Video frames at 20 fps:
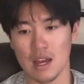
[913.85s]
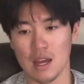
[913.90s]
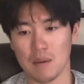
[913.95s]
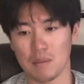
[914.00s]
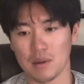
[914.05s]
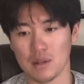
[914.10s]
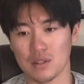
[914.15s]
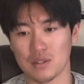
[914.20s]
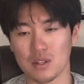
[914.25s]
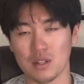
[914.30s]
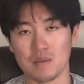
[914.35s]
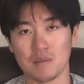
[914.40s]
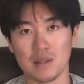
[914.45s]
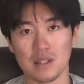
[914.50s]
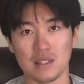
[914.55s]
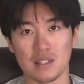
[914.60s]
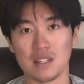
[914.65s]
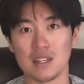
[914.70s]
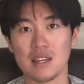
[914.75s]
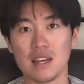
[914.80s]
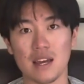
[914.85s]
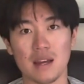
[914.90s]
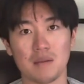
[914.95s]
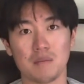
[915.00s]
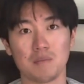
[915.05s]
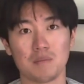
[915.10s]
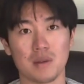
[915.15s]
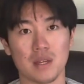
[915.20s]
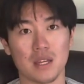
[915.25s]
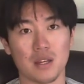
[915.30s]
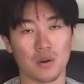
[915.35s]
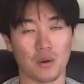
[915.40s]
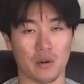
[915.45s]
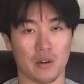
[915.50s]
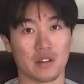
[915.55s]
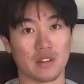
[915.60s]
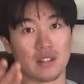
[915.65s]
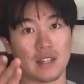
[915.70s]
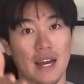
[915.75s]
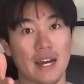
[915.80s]
but it's going to be DMB, or
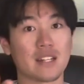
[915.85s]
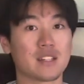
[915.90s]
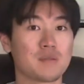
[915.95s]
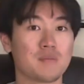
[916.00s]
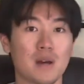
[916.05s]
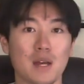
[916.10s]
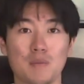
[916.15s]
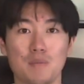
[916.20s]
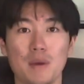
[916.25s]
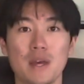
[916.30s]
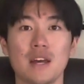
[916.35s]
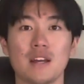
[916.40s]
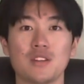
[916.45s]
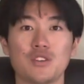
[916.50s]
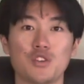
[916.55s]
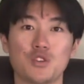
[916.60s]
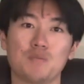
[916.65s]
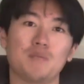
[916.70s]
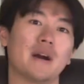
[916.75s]
That's My Bitch,